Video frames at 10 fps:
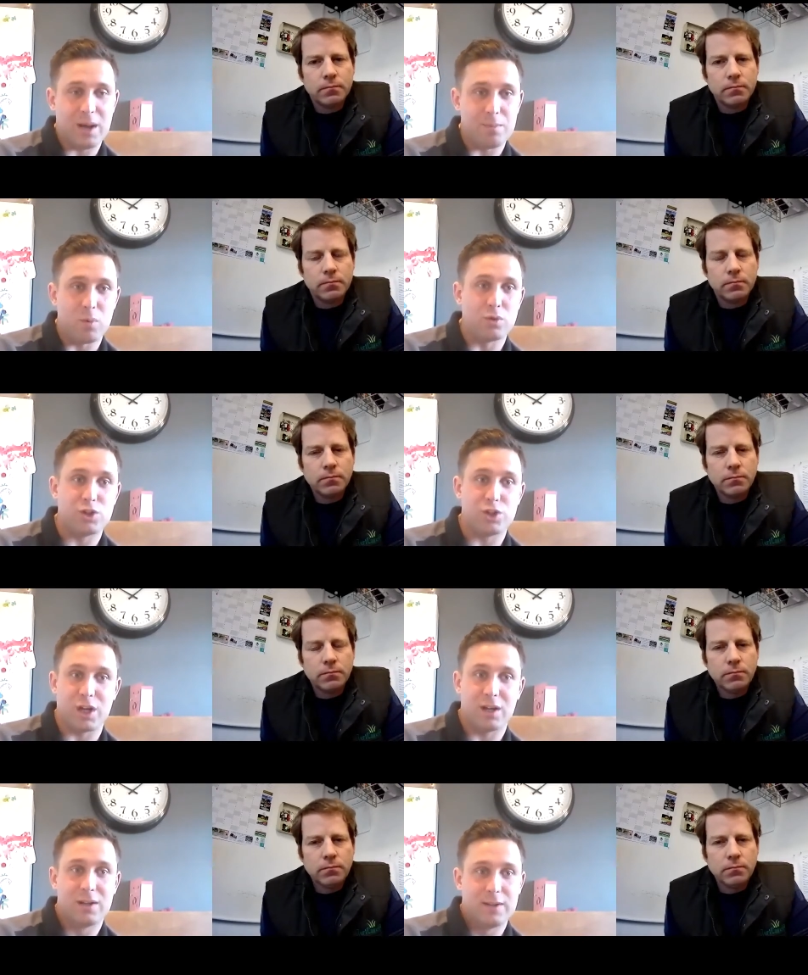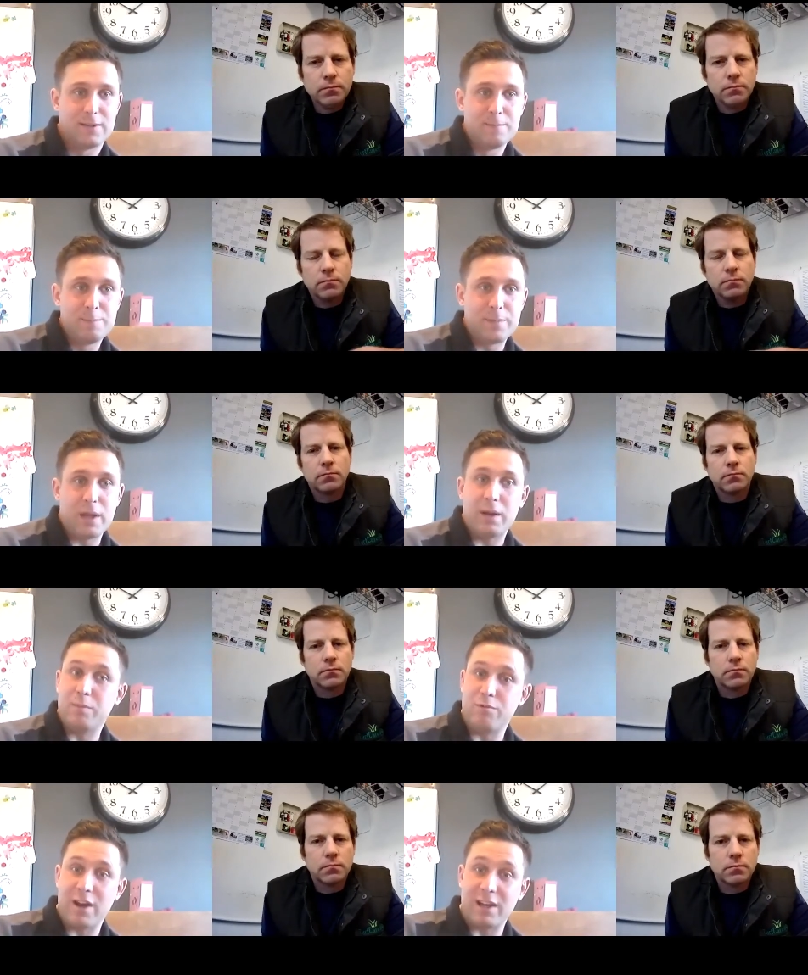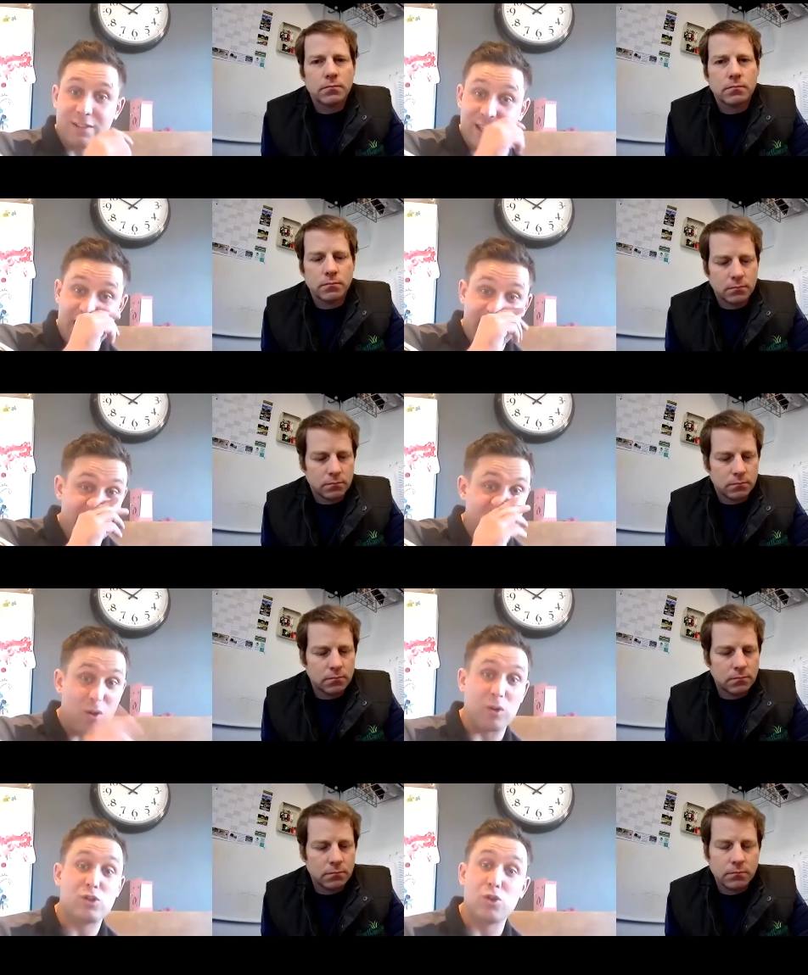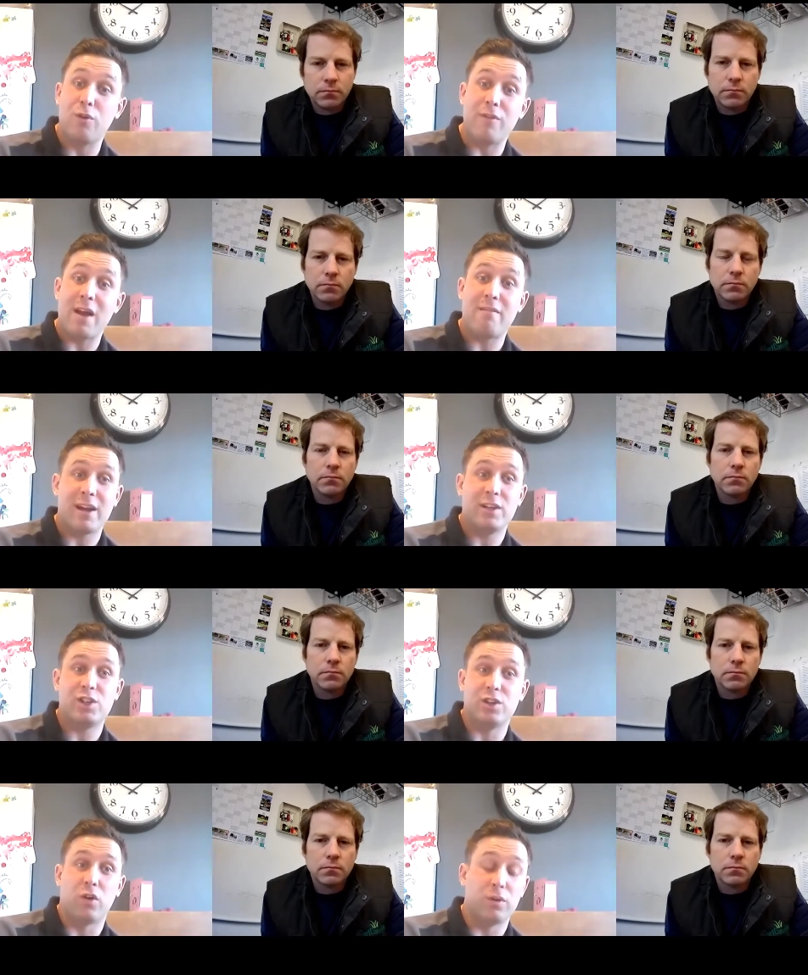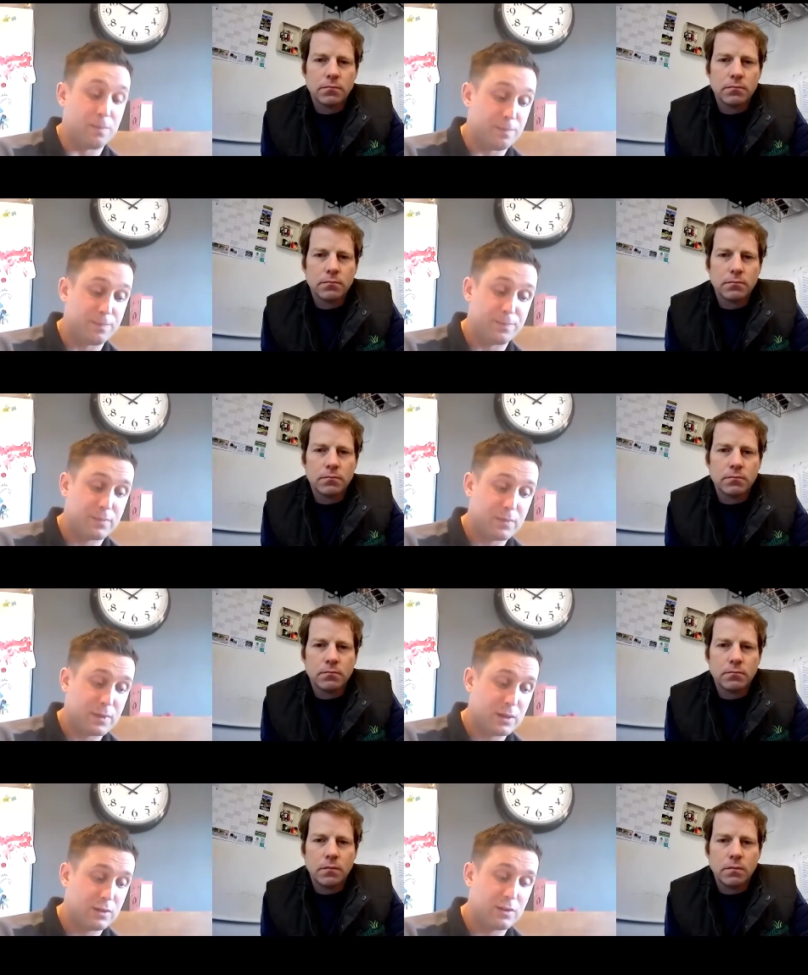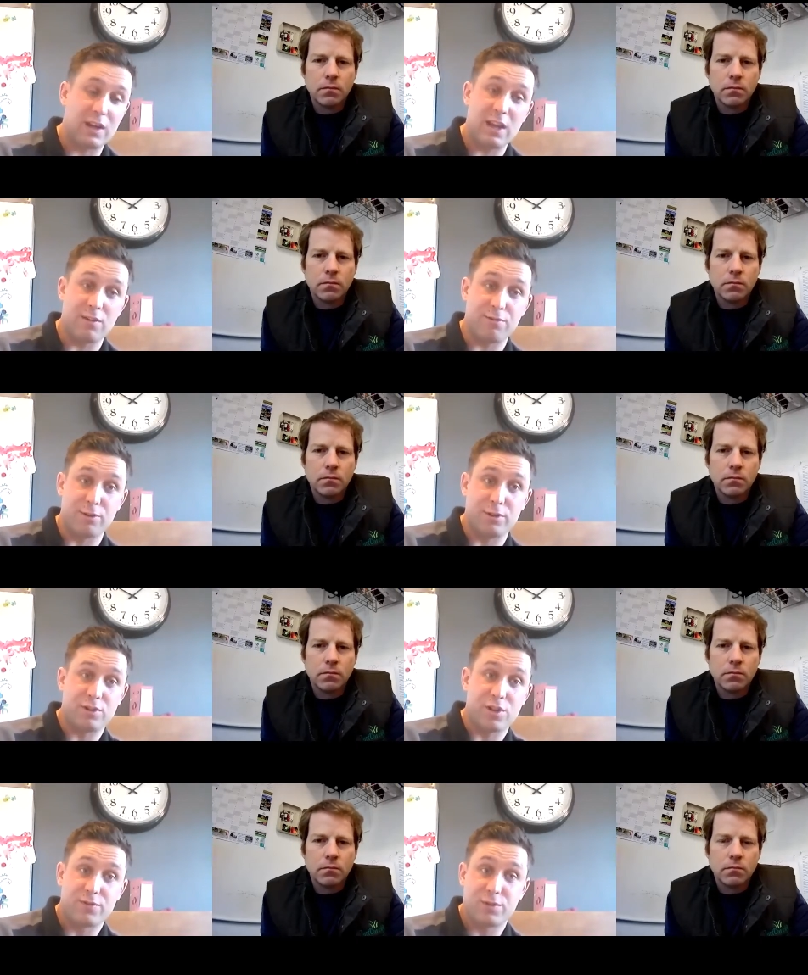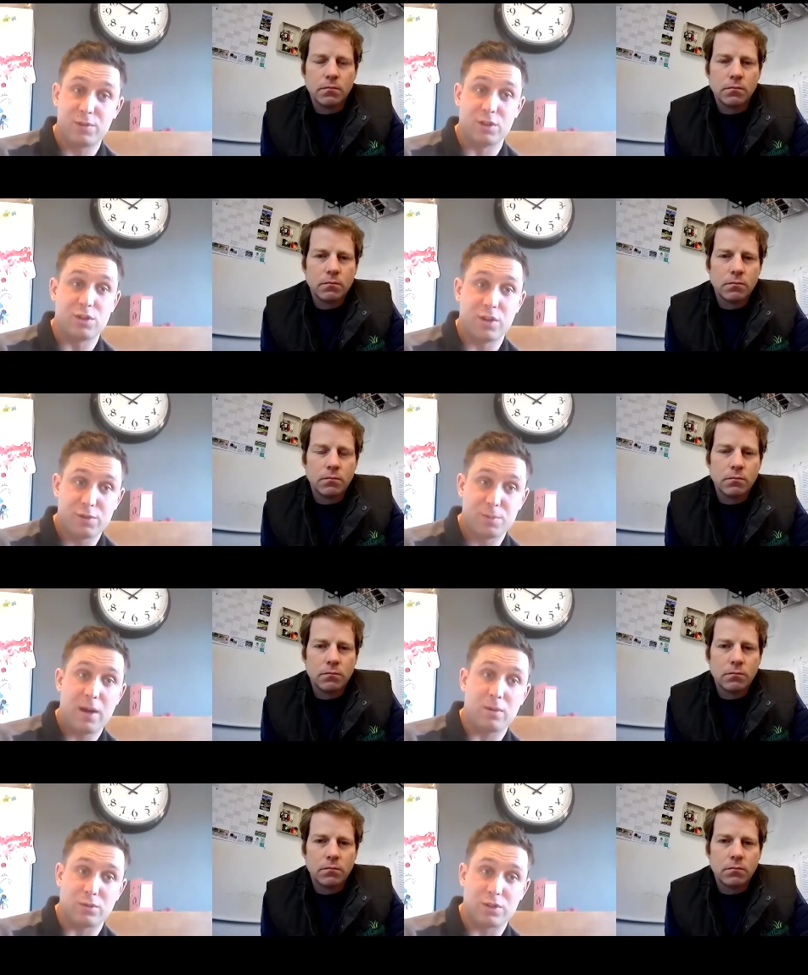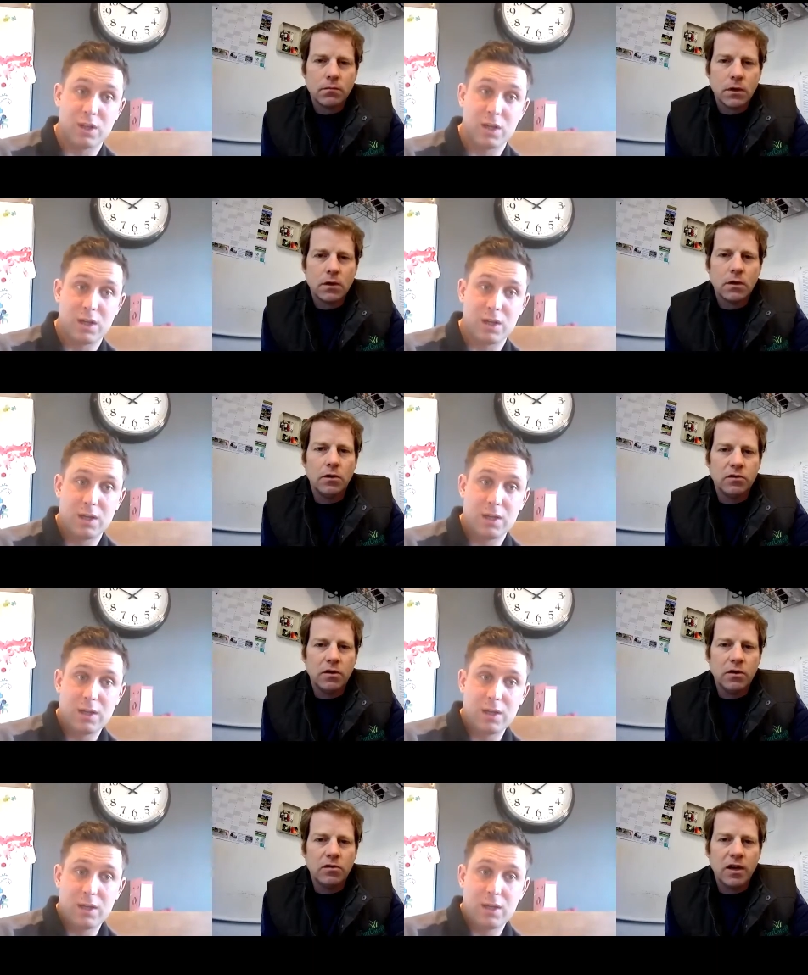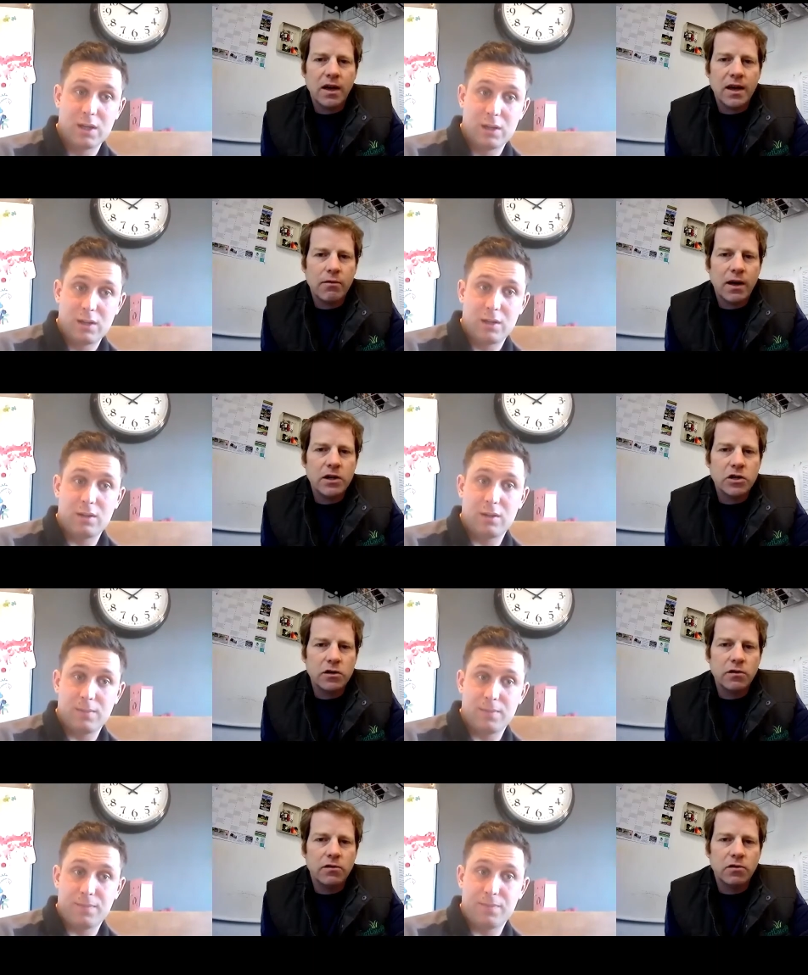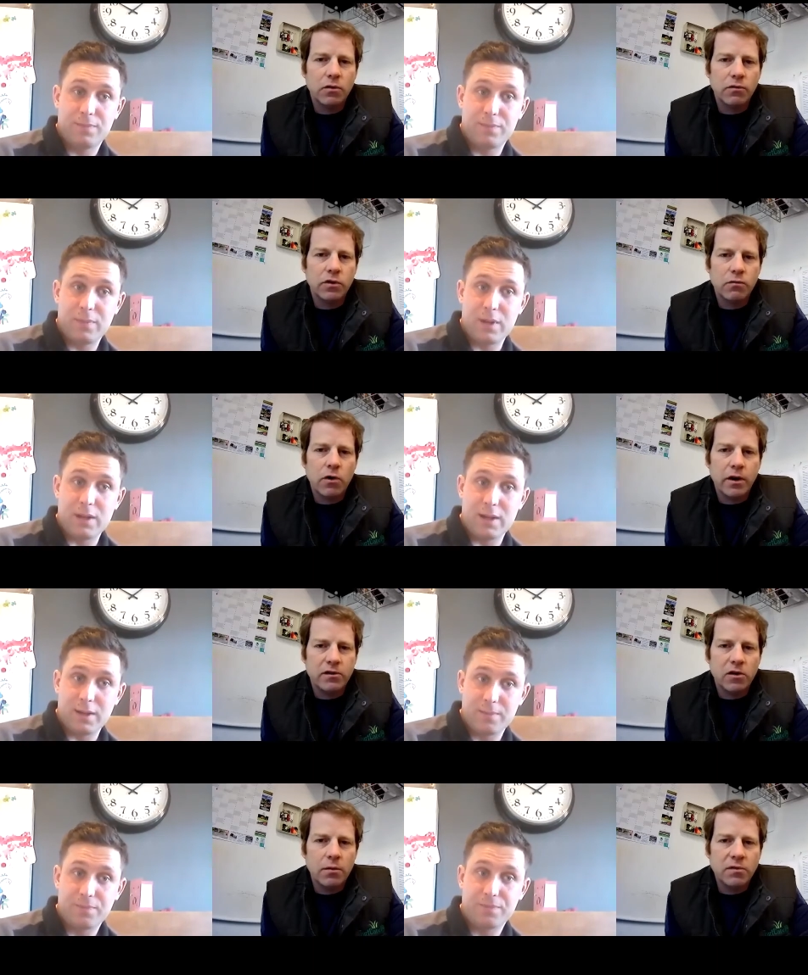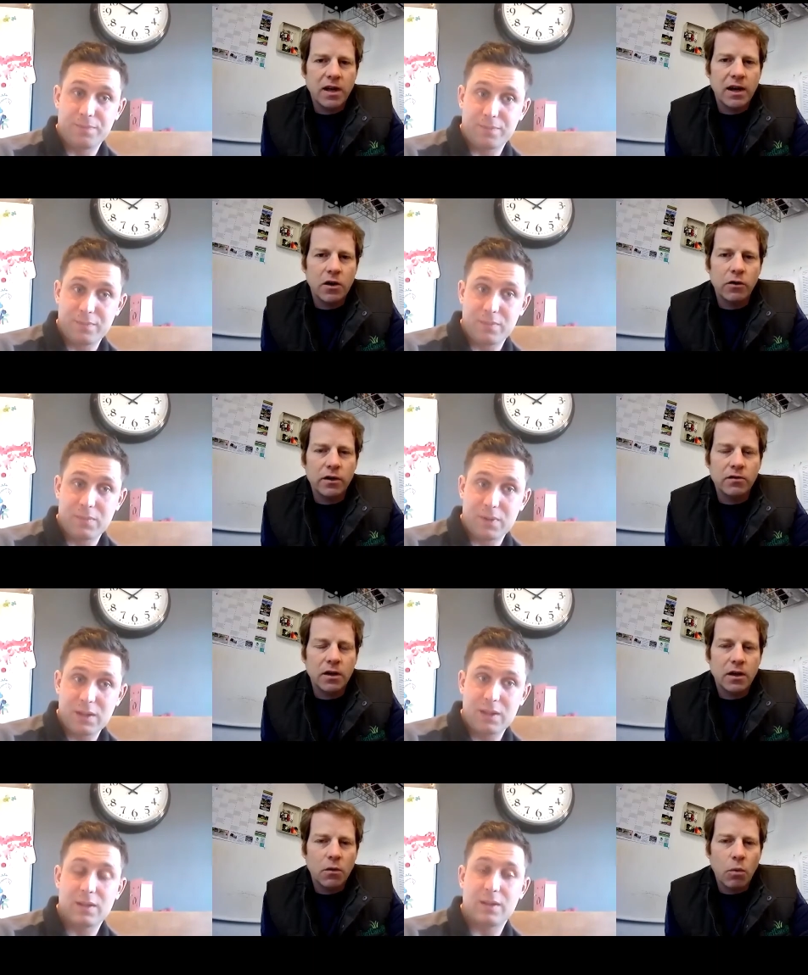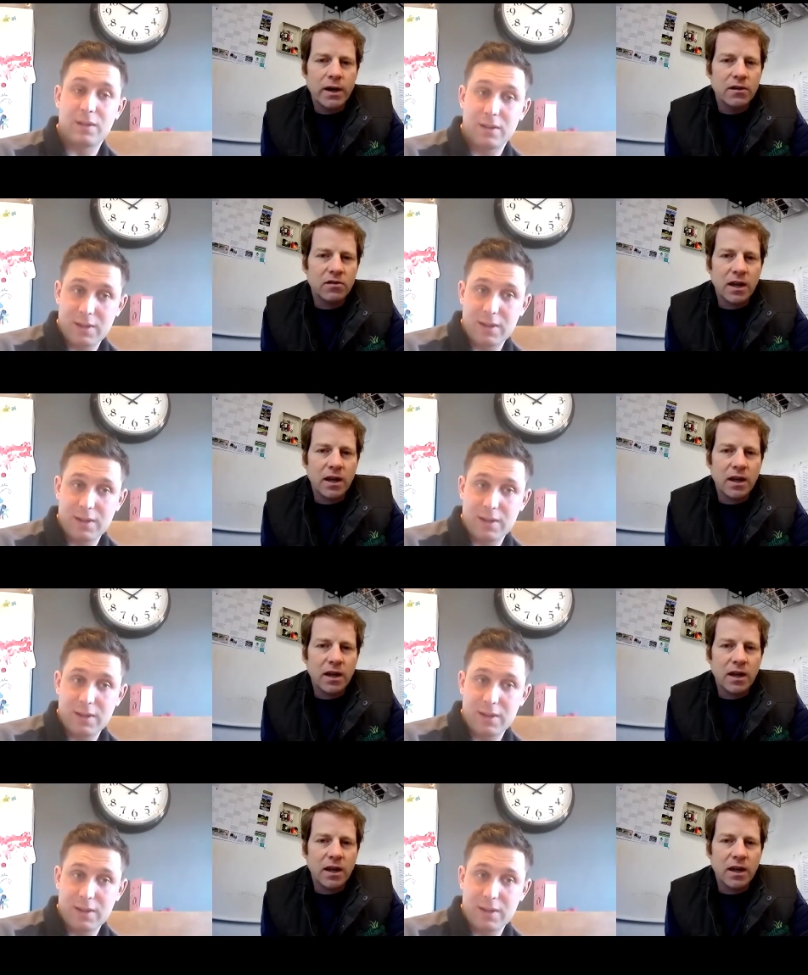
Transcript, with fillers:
Speaker 1: that moisture, ready to get that right sort of aeration on them to get you through the
Speaker 2: tough tough spells. You you say aeration, sort of the right time to get it on is when is